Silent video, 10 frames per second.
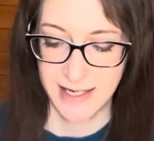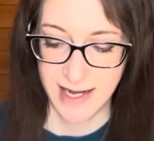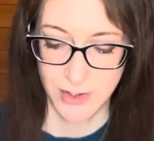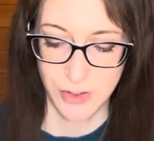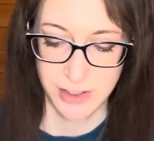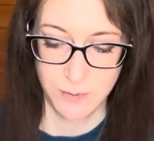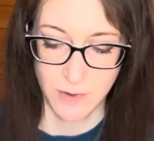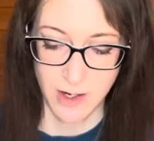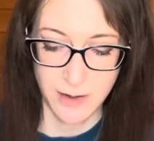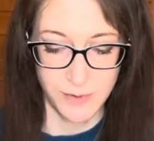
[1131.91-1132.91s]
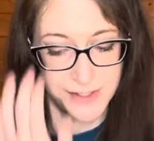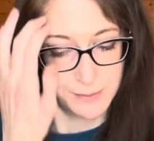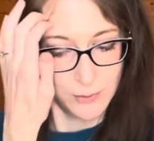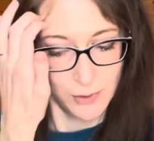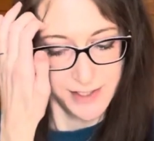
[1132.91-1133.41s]
actually want and what's
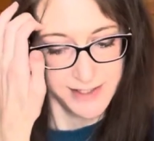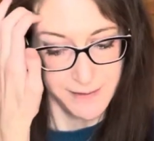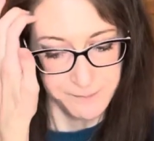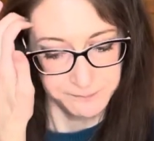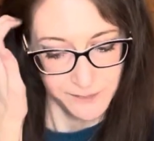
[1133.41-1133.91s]
important to them,